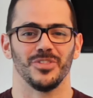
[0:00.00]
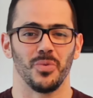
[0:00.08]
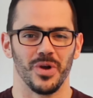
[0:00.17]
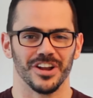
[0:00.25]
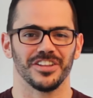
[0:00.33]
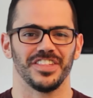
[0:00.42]
The
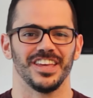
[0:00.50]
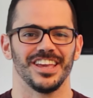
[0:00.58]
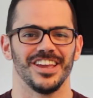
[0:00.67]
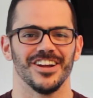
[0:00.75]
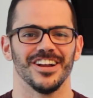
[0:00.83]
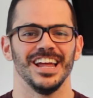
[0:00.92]
weird thing
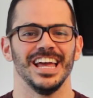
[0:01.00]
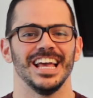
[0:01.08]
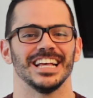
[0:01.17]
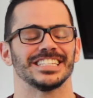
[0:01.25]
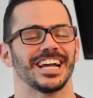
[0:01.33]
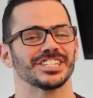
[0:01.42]
here
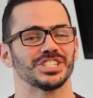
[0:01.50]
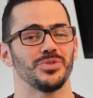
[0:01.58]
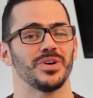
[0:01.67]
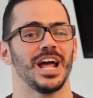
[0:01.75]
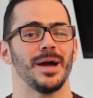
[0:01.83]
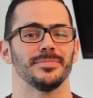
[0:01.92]
is actually
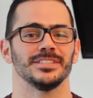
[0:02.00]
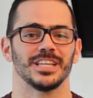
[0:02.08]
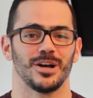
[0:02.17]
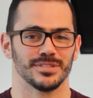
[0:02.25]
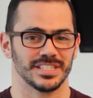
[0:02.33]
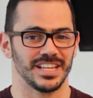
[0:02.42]
what happens
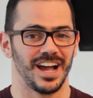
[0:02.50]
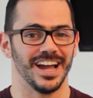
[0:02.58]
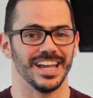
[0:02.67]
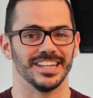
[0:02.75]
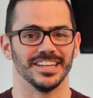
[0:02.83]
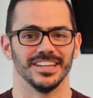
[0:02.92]

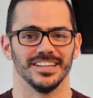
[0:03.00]
outside.